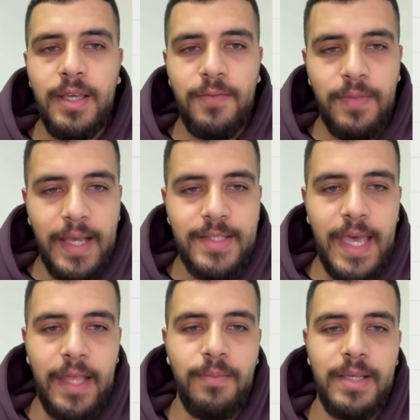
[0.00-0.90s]
flex
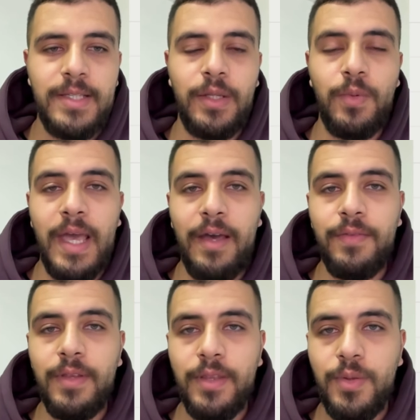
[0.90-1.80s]
ad basically will
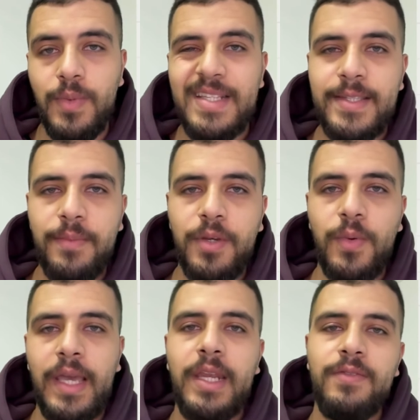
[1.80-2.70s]
have the 3 same
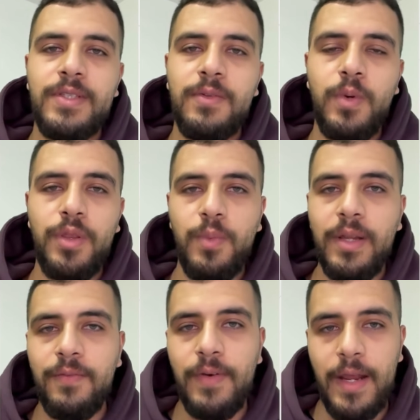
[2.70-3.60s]
creatives with
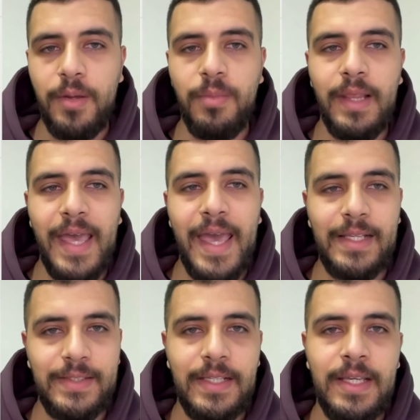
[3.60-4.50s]
one variable
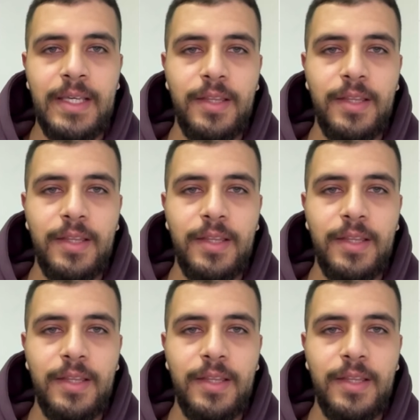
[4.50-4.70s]
as